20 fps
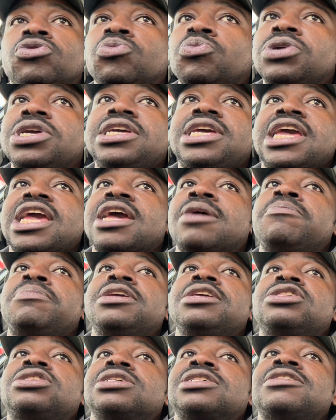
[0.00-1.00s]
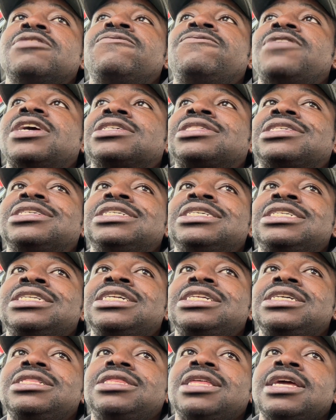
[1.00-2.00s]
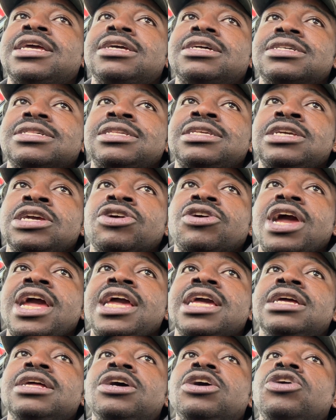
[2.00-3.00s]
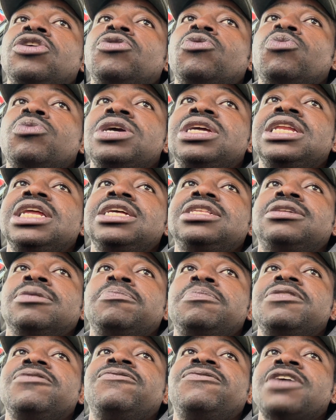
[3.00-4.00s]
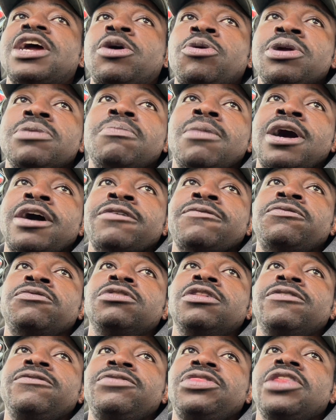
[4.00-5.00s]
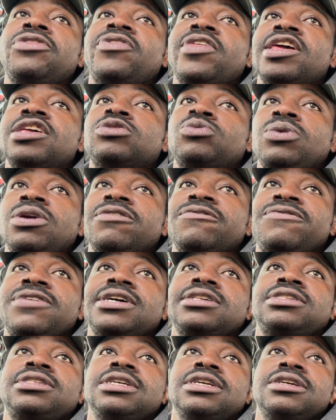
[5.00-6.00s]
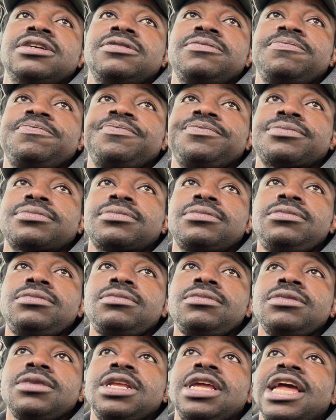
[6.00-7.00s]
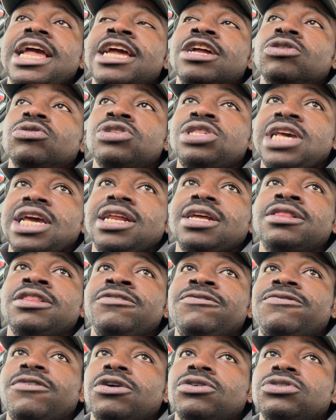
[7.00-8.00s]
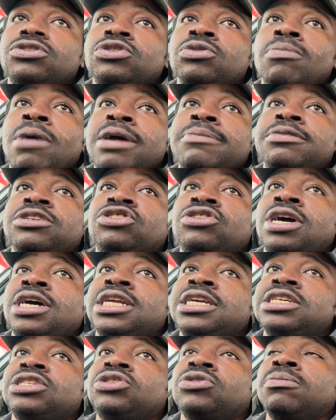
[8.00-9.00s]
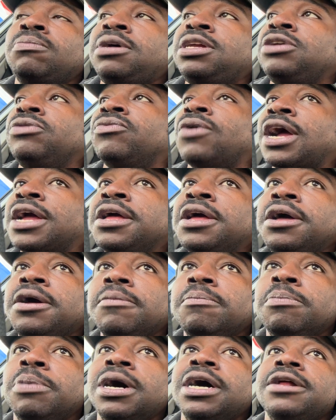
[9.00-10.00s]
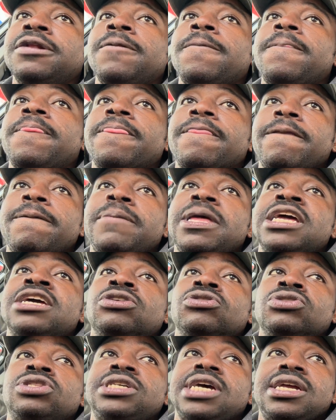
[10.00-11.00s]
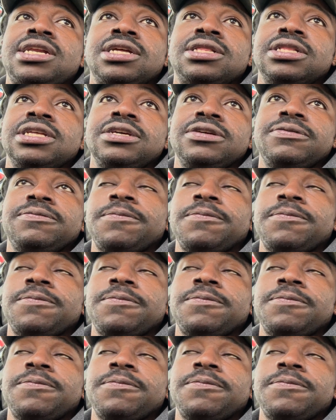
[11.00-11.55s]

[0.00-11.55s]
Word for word: We can't be just investing in anything because year eight, we need to be very mindful of the things we invest in energetically first. You might be trying to get your money right, but energetically.